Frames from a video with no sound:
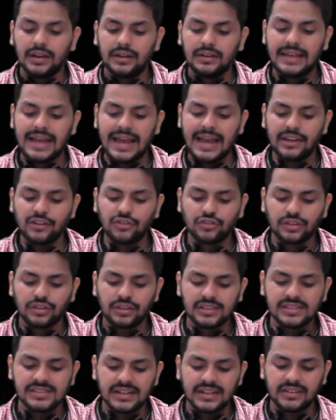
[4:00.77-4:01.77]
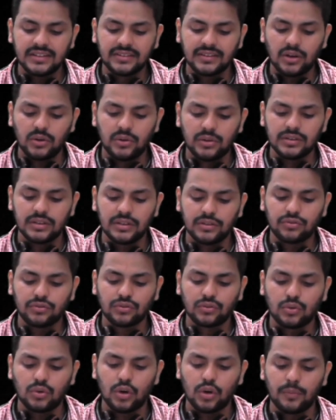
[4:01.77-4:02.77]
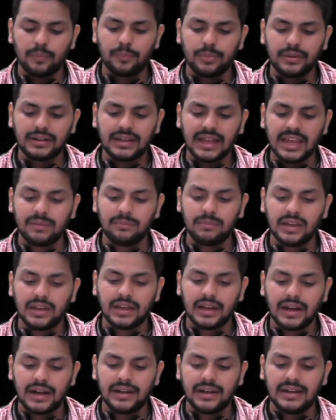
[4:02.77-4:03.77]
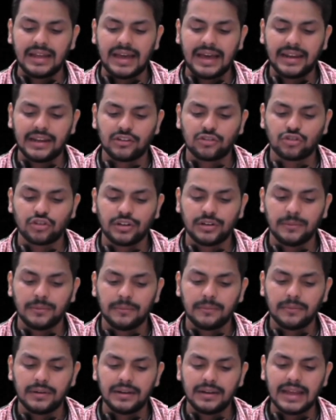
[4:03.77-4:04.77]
dash sets out the scope, timing and direction.